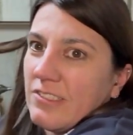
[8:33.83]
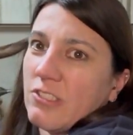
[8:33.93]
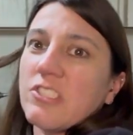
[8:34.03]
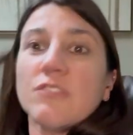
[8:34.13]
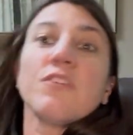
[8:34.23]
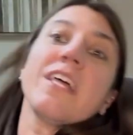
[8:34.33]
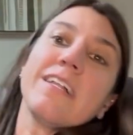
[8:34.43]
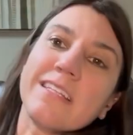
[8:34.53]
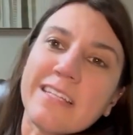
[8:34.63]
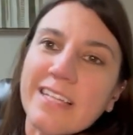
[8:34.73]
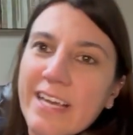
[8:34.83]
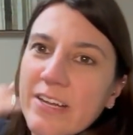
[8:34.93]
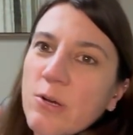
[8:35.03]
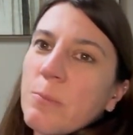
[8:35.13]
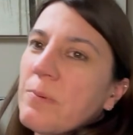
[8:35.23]
So just for that
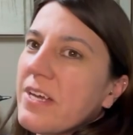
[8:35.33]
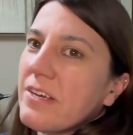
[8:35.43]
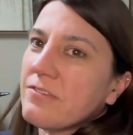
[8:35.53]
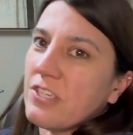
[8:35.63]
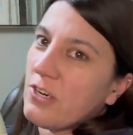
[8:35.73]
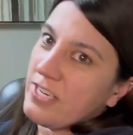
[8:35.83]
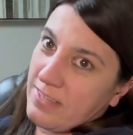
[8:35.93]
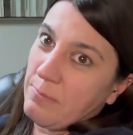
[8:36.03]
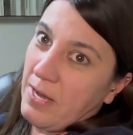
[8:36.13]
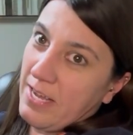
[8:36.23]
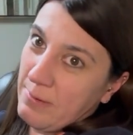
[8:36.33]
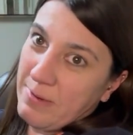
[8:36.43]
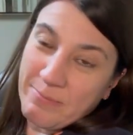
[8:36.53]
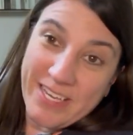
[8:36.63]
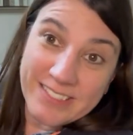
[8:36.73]
little bit of dirt at the bottom,
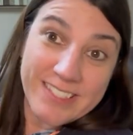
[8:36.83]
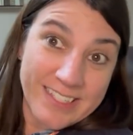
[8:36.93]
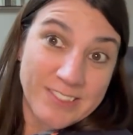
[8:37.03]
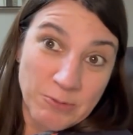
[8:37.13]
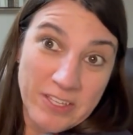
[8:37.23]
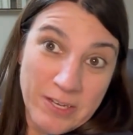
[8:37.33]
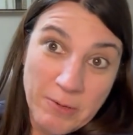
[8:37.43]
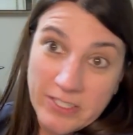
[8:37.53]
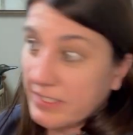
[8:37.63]
I'm guessing that's why they marked